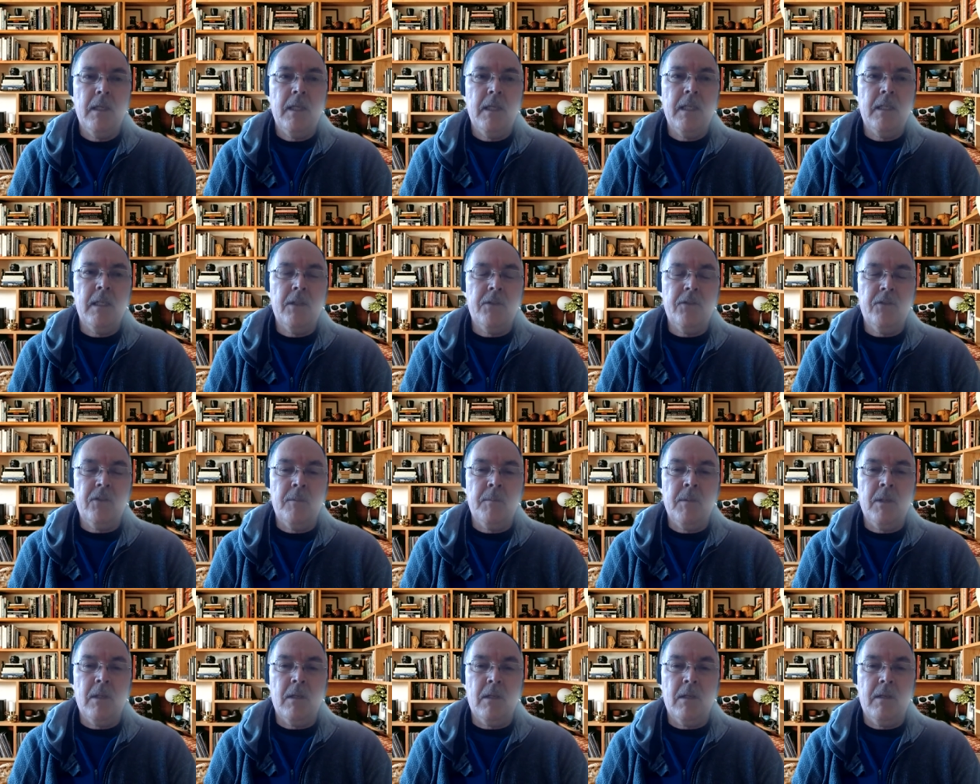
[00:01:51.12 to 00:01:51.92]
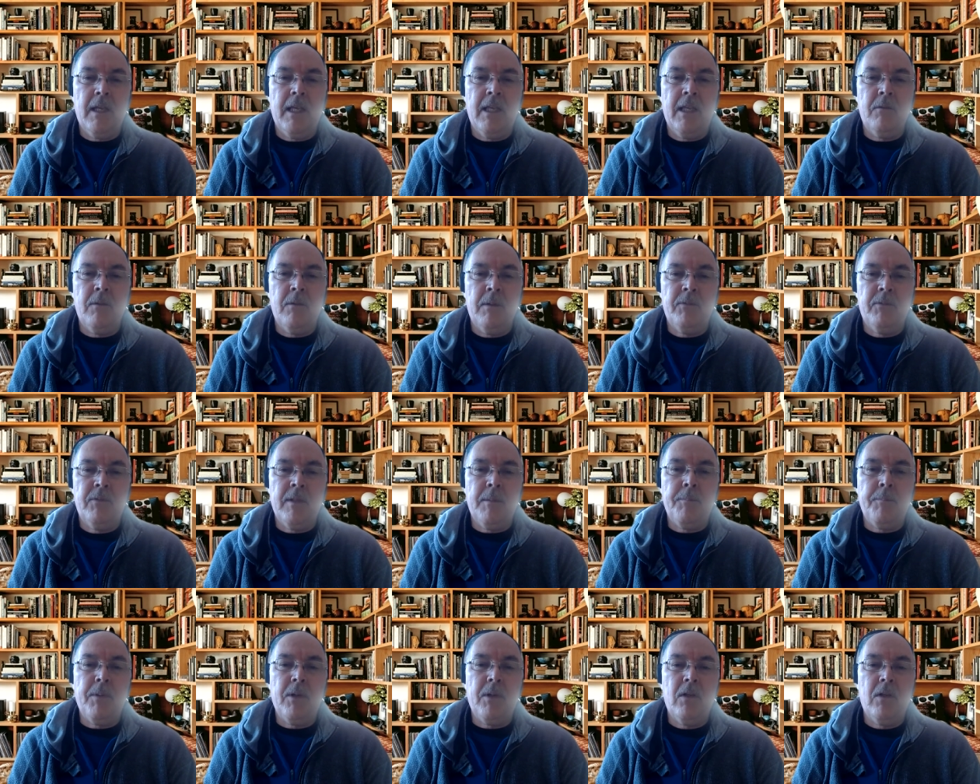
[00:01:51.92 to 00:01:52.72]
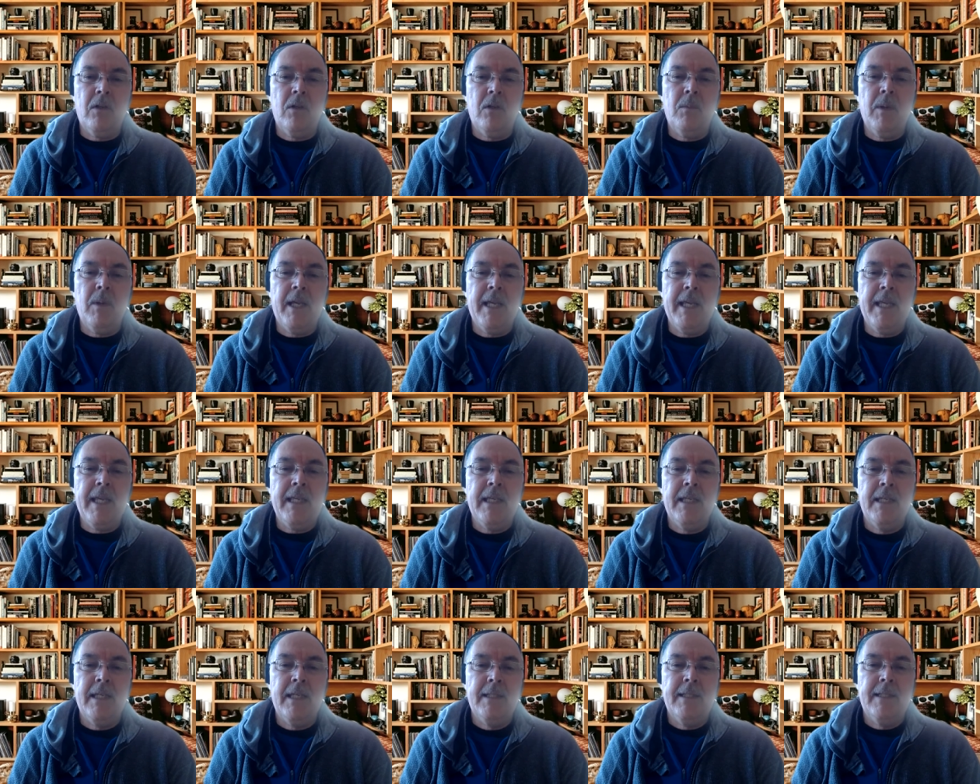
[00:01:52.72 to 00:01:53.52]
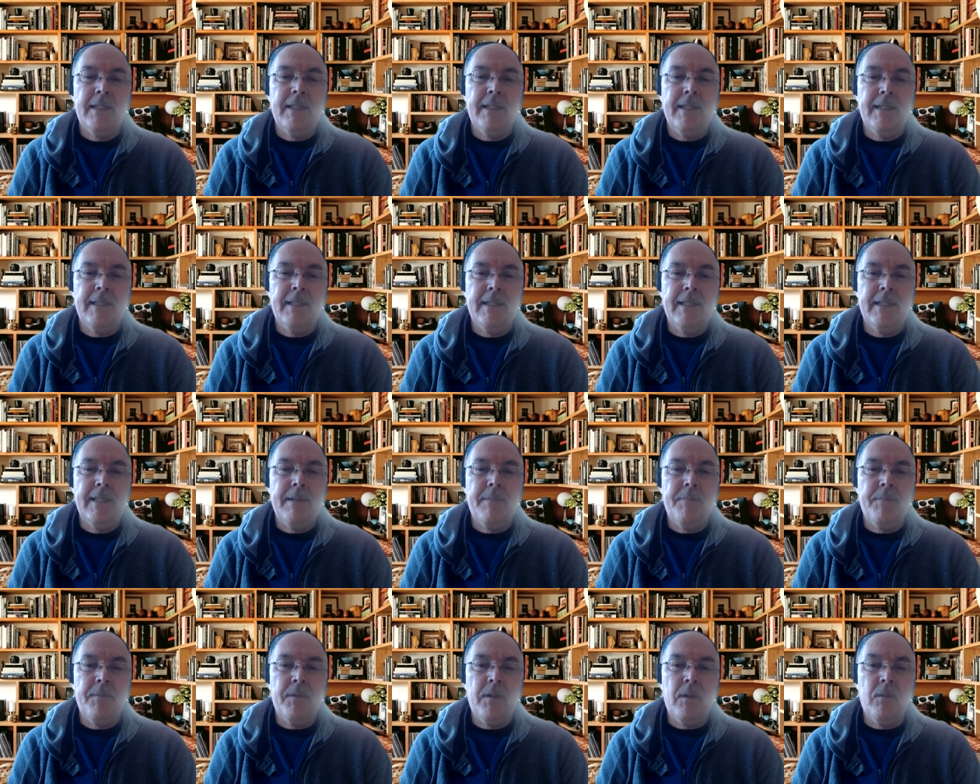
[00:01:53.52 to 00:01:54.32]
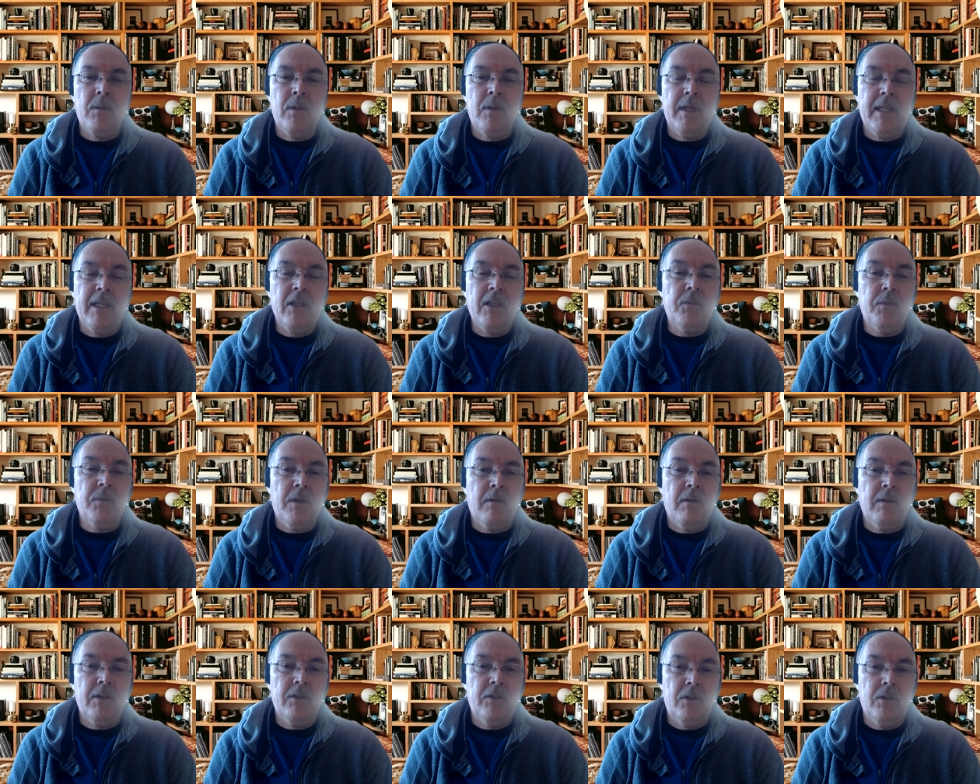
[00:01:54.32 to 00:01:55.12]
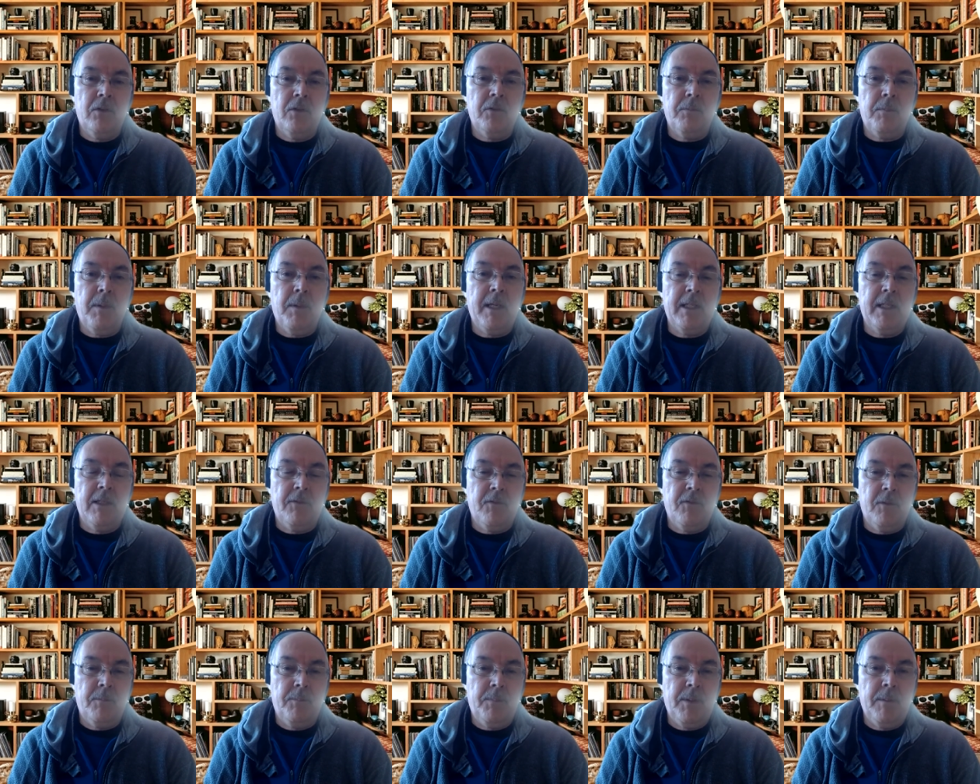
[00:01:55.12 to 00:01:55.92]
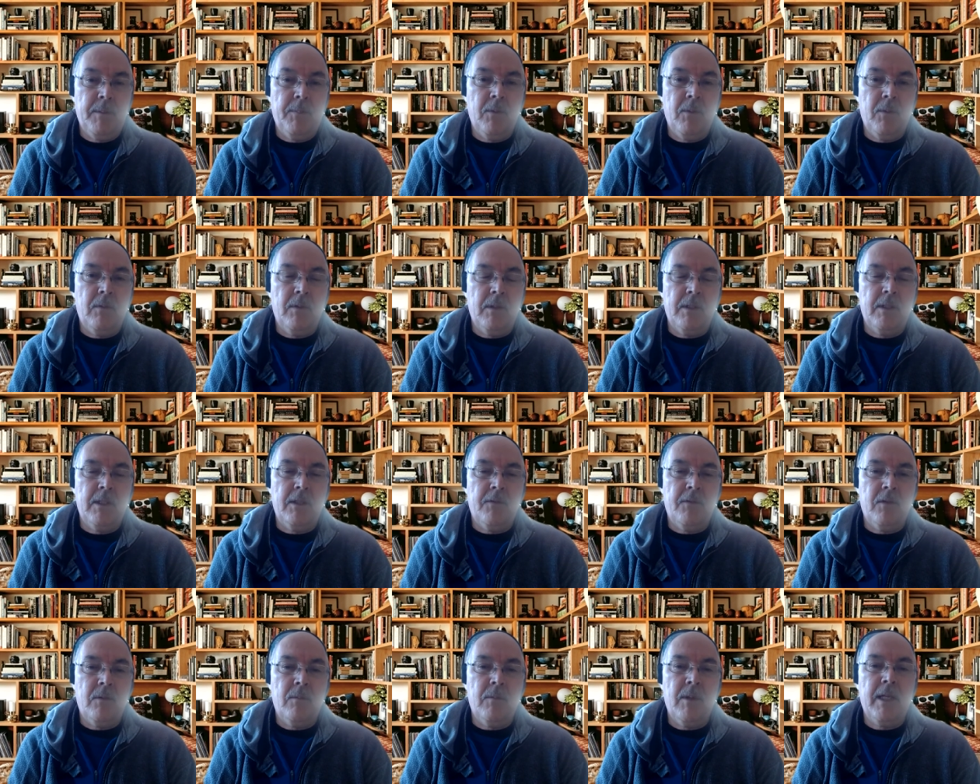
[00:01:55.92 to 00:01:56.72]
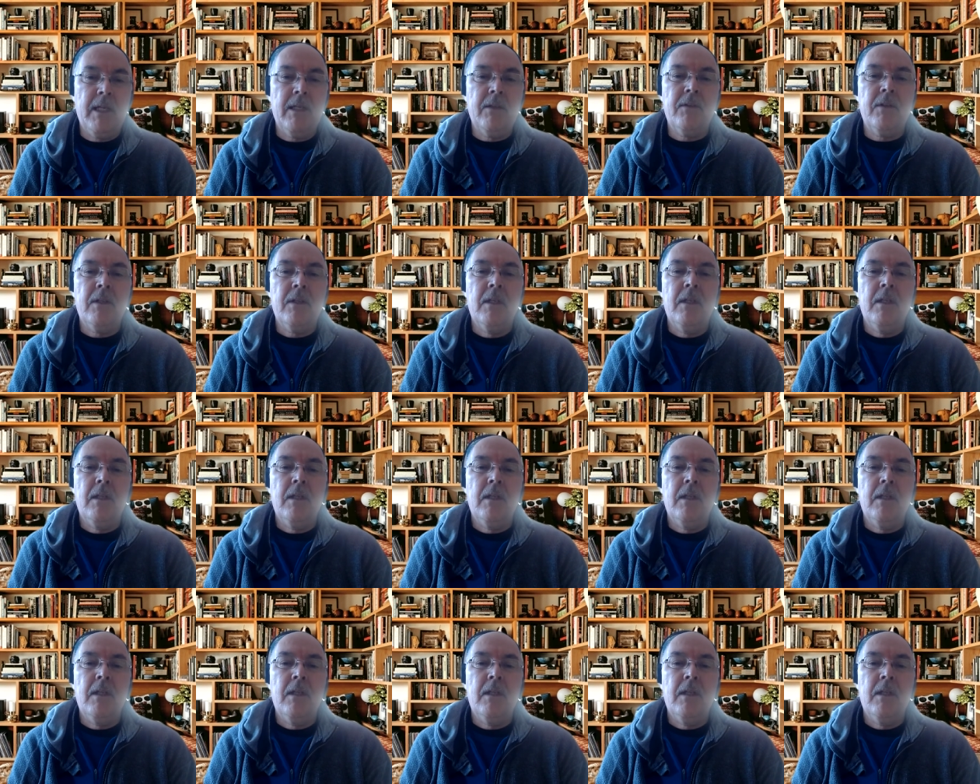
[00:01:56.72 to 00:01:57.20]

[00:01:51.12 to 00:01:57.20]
In a similar and reciprocal way, um, the word Israel is used by different people in different ways.